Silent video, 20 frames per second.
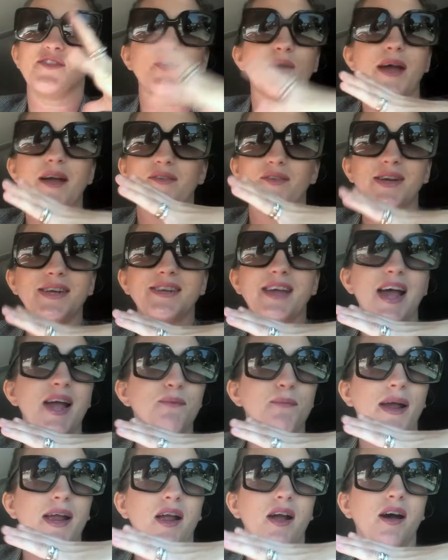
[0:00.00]
so every
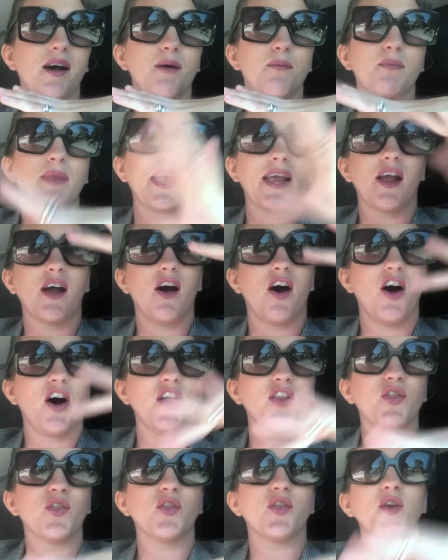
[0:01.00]
time I come like
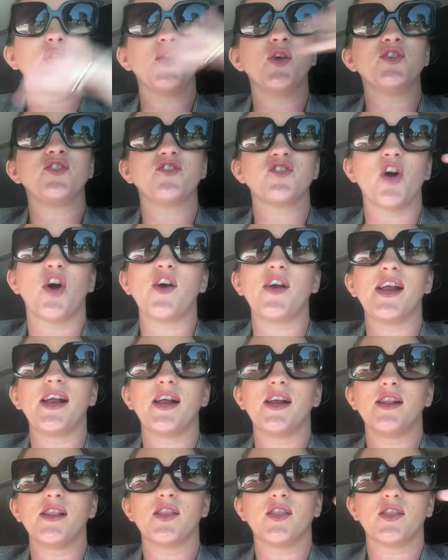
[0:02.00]
on
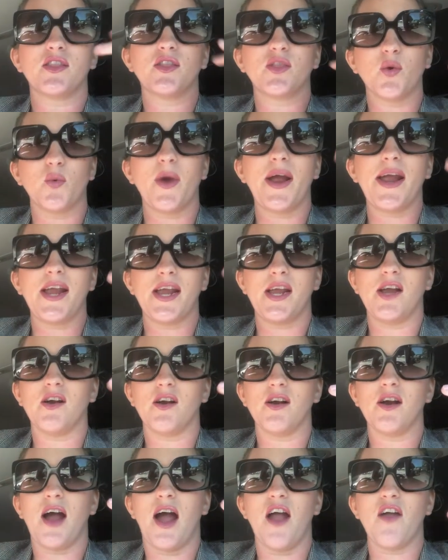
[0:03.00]
starting the way
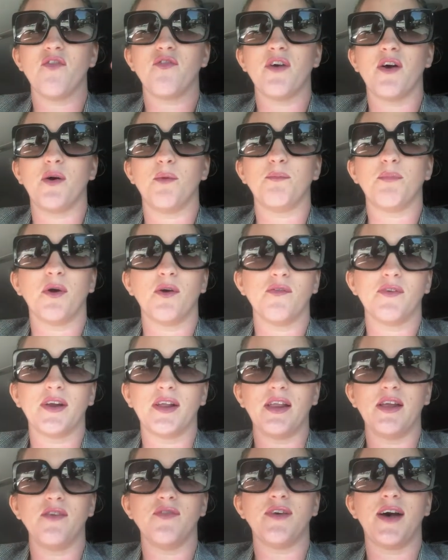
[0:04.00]
here, I felt
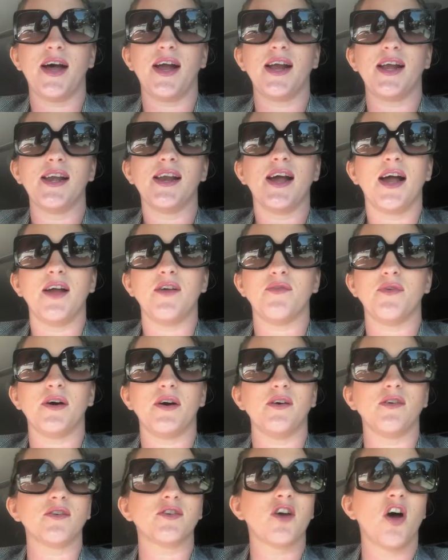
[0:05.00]
perfectly fine. I
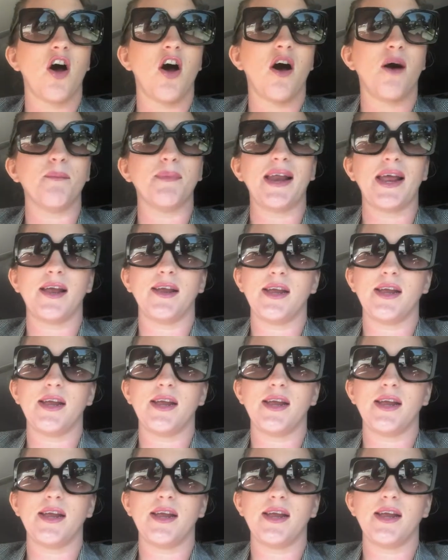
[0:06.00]
felt calm and at